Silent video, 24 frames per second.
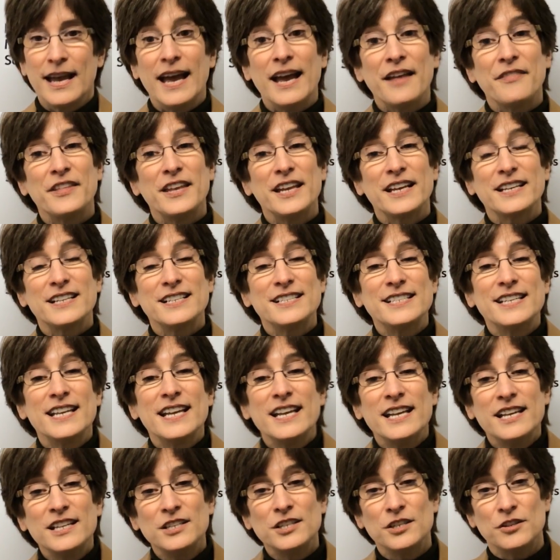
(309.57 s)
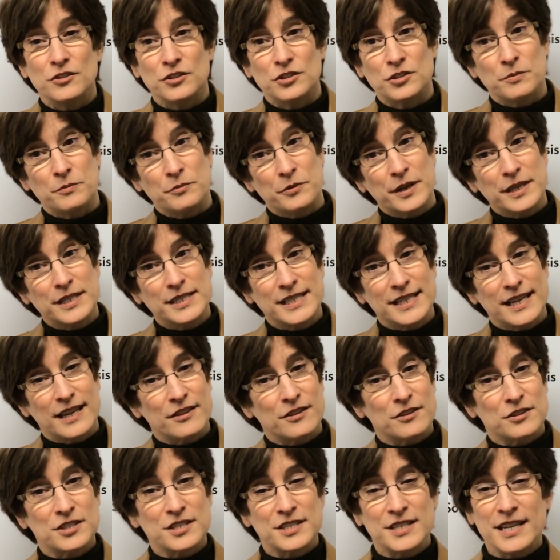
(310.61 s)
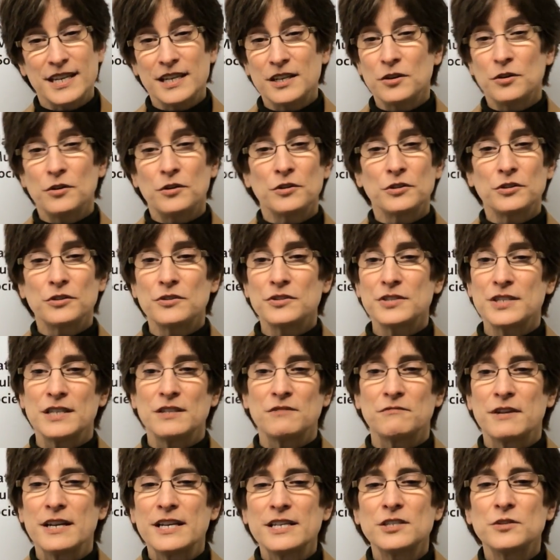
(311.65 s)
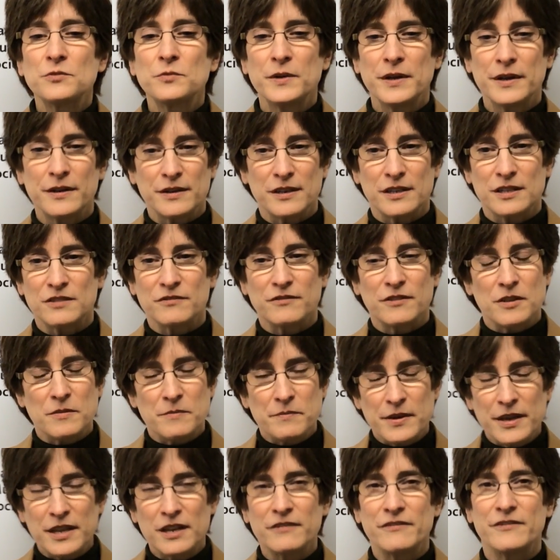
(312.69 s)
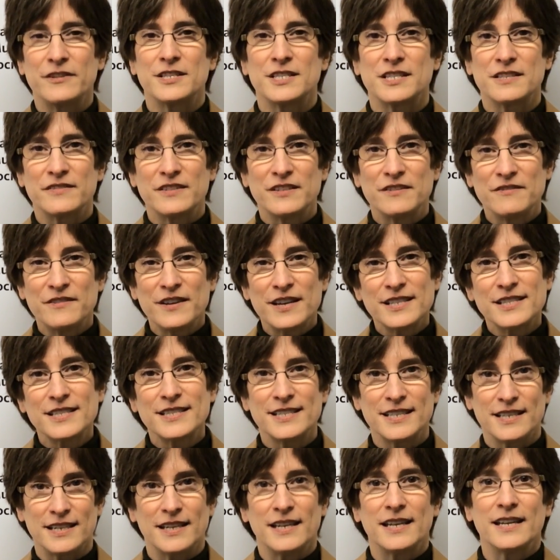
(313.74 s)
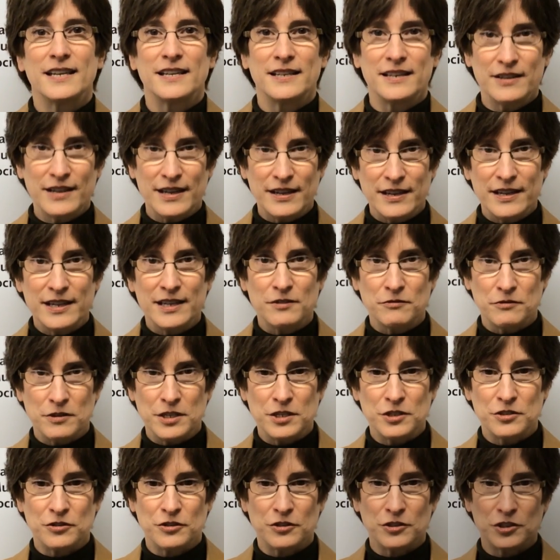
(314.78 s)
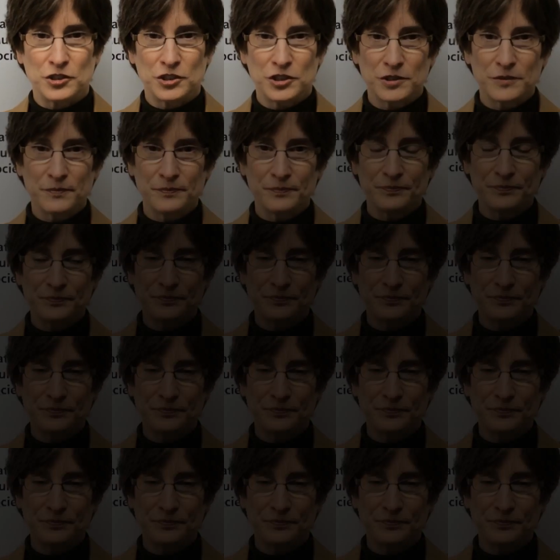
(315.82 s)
And they continue to bring together stakeholders and raise awareness for the benefits of investing in, in research.